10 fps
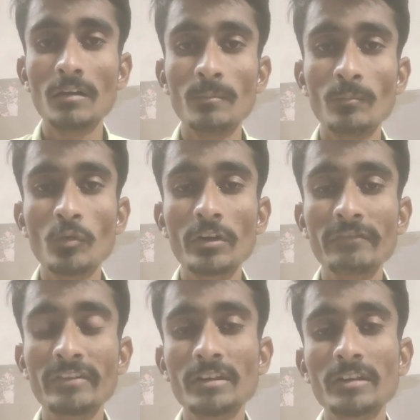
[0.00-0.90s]
more
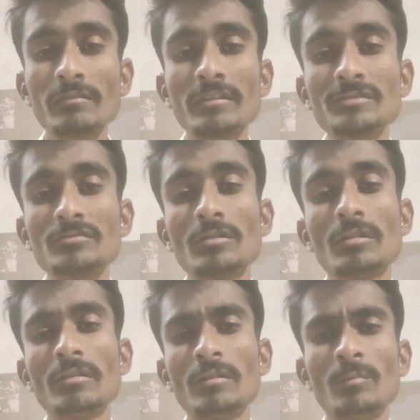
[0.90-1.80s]
effectiveness,
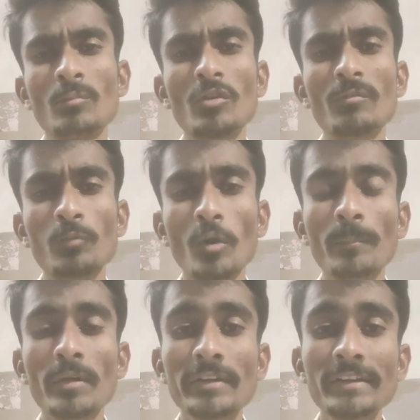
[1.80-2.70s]
more
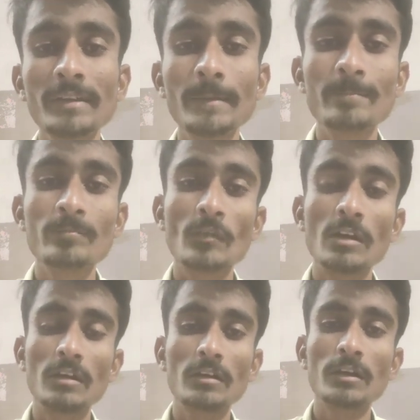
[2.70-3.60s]
properly
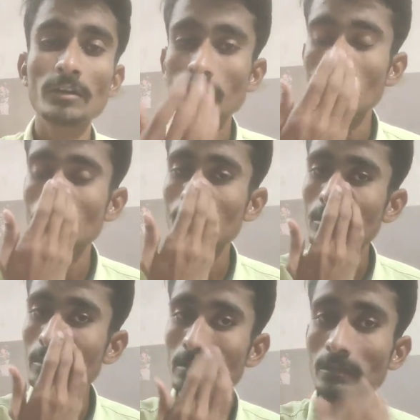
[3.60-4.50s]
conclude
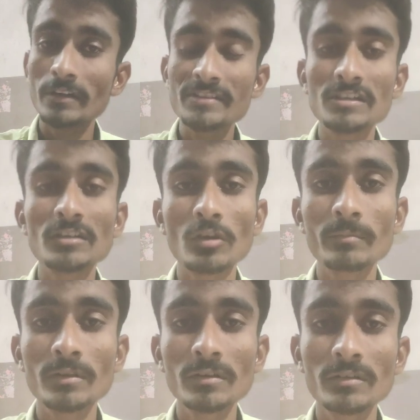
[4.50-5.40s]
the result
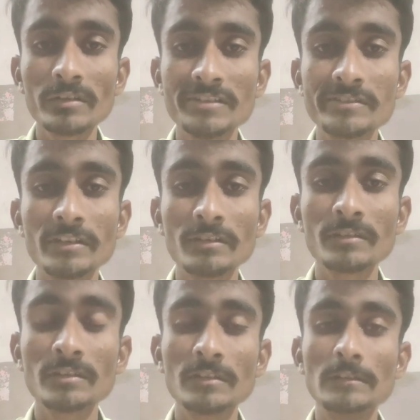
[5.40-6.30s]
of the testing.
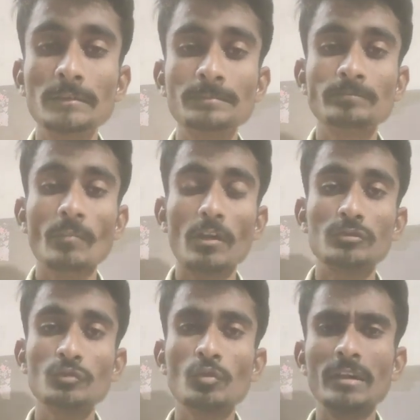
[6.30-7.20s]

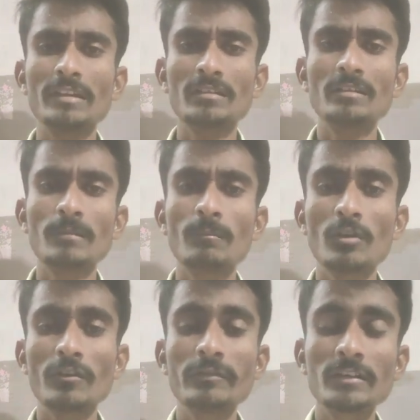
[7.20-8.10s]
So why the
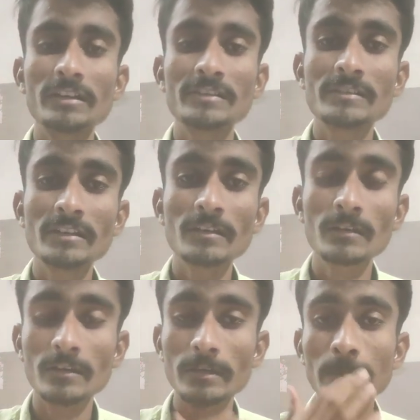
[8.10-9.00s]
number of the testing
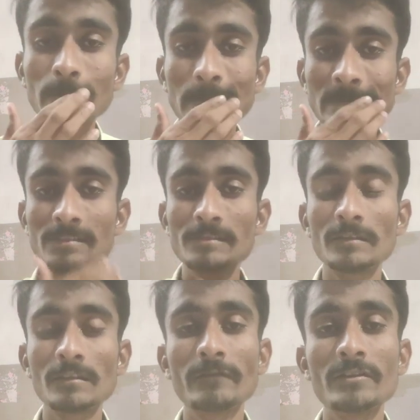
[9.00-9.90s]
increases
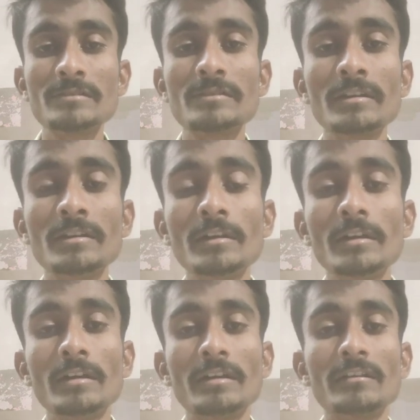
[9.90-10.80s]
in the phase 3?
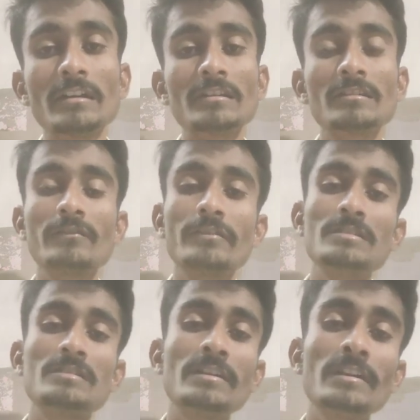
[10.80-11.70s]
In that, the
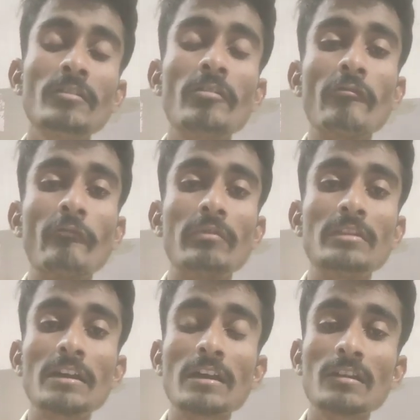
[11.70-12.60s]
phase 3,
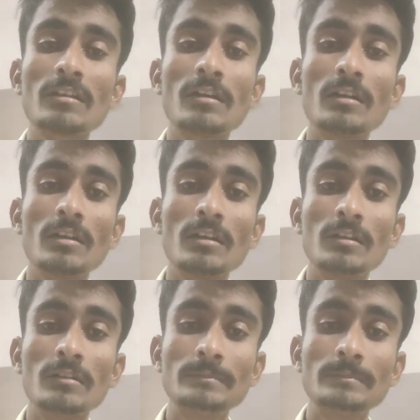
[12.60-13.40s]
there are